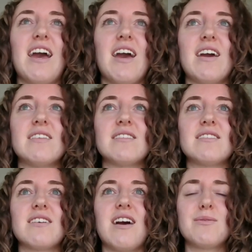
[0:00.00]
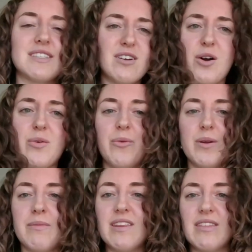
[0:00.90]
And I was like, oh, I want
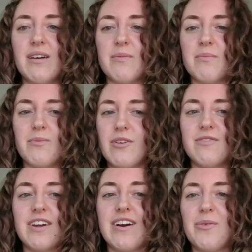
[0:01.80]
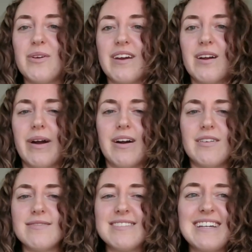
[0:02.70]
to meet them, want to figure out what they're about.